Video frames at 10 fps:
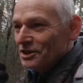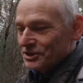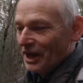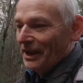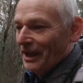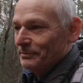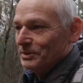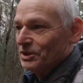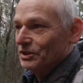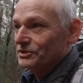shout out
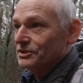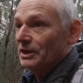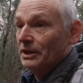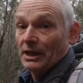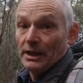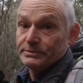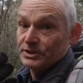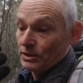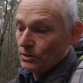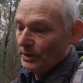because it came
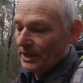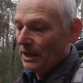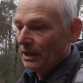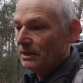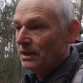so quick.